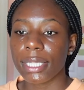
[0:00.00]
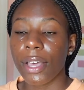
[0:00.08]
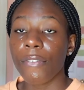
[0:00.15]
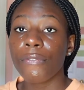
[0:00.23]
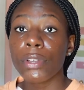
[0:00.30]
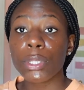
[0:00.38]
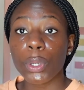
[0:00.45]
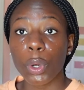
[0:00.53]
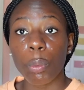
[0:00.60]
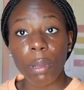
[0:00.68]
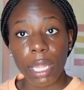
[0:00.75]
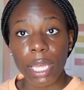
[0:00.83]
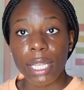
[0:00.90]
a physical
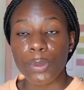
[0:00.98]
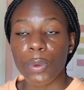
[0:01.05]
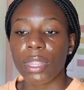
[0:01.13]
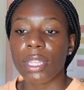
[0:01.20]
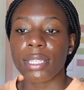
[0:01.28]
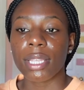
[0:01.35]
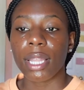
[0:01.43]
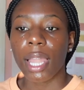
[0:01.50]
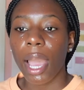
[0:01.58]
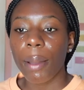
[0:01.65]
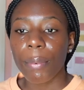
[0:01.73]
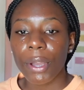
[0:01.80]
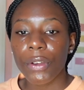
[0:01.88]
place, whether it's the
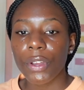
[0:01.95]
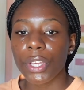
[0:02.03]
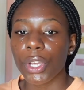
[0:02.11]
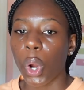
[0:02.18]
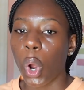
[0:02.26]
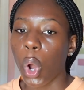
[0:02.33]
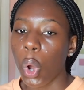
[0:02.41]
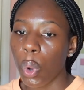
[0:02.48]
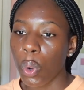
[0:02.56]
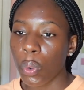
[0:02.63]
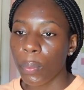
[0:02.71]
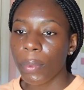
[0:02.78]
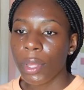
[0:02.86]
library, your
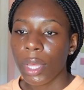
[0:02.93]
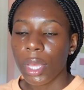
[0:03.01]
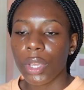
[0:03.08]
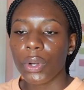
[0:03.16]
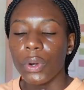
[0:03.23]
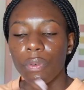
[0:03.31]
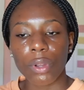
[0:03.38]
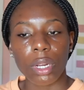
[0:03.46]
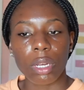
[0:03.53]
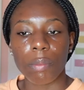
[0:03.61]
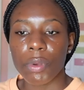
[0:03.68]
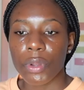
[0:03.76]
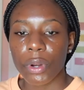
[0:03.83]
home, you know, if you're a
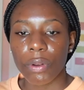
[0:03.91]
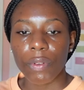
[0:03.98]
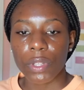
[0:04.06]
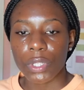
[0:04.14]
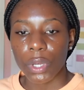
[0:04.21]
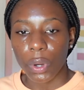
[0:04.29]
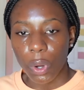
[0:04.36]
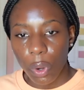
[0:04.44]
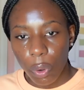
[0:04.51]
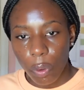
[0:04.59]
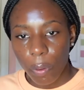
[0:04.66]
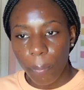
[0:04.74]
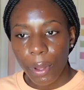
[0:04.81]
commuter, if it's your
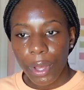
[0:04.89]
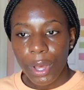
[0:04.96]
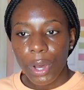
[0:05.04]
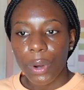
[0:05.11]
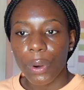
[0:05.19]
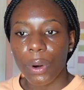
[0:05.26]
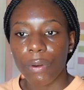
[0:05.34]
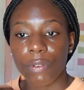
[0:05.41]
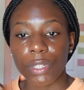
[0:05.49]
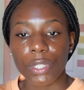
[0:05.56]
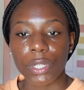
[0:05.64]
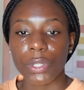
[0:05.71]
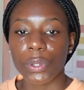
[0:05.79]
home, or if
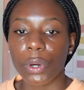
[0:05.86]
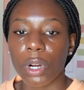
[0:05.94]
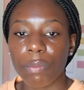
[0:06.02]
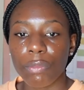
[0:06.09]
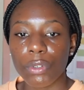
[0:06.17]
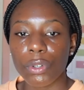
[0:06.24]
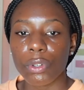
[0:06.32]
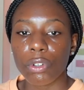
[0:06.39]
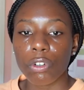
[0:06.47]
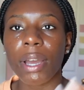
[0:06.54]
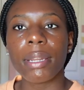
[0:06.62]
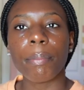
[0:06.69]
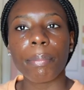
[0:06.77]
it's your dorm room.
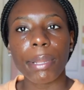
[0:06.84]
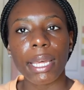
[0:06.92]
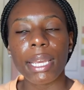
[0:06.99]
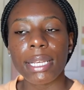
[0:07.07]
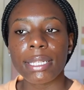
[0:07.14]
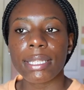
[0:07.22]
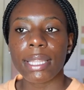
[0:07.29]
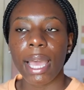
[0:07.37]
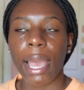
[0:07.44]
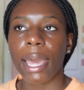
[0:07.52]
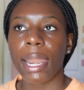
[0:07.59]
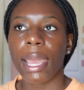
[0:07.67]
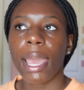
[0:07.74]
Find a place
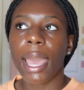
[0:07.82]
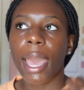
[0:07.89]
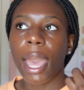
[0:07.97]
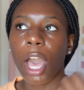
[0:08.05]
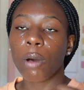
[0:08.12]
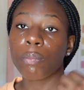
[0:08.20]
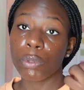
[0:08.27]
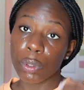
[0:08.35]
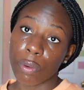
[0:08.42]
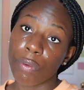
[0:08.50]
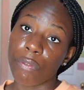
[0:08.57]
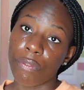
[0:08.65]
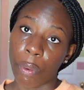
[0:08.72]
that helps
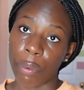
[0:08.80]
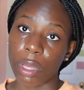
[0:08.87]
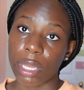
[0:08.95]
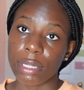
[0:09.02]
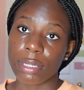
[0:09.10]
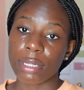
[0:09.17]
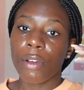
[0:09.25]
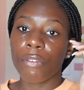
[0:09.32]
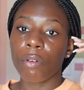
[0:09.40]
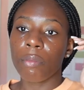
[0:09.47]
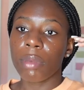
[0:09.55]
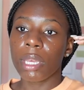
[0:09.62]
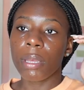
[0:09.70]
you focus.
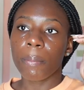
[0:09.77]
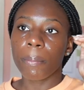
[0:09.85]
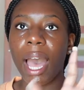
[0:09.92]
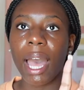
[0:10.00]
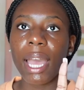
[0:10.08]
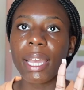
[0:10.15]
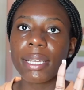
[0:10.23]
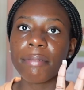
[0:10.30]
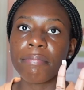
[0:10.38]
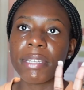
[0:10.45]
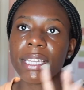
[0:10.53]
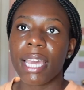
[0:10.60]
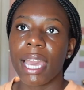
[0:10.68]
For me, I
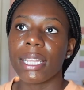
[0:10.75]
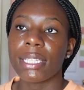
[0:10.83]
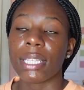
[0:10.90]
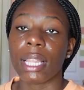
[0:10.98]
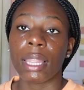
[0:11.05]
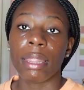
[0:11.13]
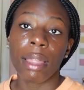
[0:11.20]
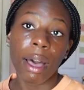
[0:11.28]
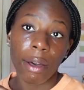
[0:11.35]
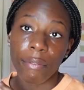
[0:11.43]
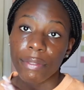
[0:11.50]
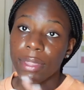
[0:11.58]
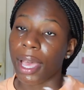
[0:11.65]
began to
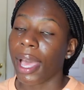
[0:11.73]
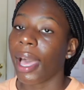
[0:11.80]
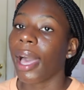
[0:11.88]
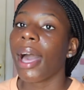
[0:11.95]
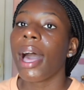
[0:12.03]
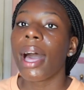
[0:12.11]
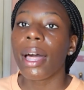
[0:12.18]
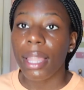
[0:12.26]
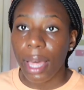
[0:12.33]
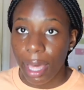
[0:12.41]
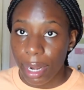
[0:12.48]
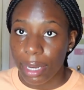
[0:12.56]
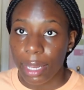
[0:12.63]
love the hell
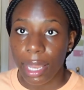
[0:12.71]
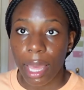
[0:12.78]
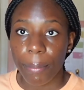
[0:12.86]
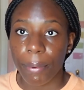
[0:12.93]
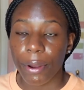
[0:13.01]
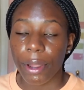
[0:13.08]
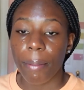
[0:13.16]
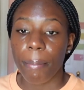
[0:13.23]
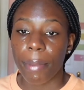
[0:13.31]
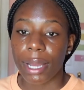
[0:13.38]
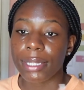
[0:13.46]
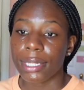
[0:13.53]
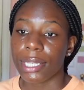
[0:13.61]
out of the library
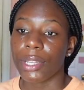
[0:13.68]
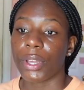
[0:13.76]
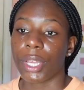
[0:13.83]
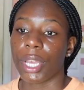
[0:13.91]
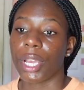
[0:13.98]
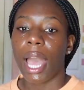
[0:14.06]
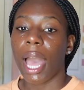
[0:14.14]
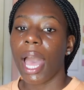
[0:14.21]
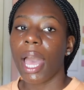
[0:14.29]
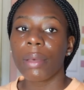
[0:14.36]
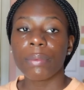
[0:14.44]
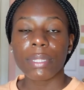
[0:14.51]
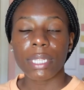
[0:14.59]
my senior year.
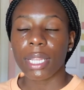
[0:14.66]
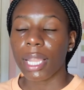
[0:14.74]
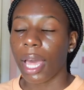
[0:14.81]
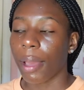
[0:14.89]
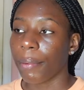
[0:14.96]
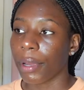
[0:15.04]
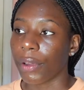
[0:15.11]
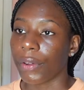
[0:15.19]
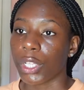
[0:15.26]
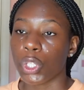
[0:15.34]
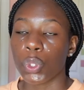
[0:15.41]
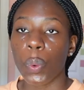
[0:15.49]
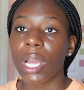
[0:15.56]
I was in the
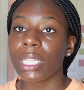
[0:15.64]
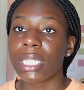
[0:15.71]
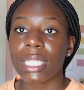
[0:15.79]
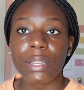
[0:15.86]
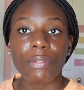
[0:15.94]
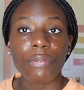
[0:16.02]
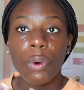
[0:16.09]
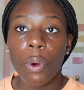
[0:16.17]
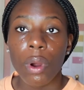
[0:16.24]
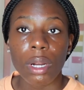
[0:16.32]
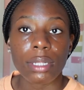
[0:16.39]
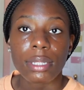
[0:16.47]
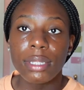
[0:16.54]
library
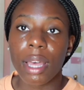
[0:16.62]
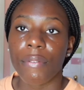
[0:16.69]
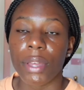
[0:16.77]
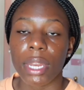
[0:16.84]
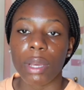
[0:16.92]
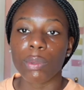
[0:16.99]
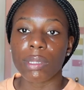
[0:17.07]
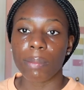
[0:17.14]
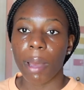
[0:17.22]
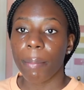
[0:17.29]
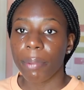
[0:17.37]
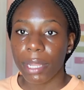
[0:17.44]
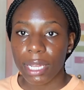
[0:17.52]
24-7. It was
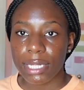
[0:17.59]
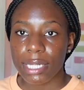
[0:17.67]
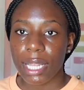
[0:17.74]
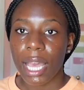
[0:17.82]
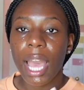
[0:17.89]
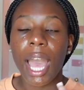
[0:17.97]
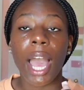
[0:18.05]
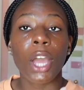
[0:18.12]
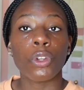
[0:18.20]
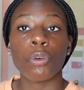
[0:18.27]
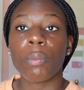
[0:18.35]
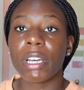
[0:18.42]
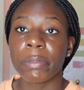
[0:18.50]
my place. I
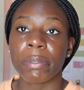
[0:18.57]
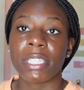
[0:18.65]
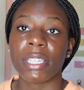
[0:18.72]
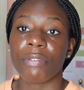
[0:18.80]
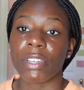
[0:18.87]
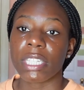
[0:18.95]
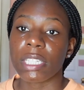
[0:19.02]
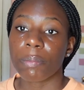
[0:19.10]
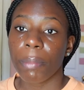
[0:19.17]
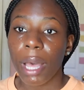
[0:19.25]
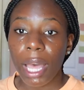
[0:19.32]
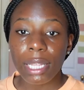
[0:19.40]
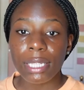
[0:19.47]
knew my specific
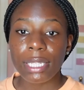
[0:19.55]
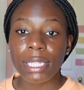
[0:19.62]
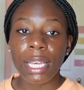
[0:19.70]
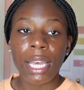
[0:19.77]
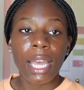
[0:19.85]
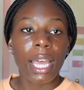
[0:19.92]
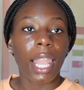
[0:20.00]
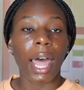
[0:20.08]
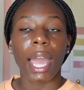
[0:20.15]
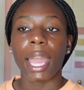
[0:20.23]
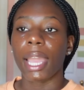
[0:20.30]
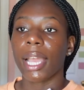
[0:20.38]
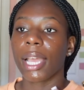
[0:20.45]
spots.
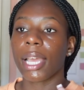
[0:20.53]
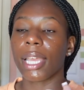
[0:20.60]
Like,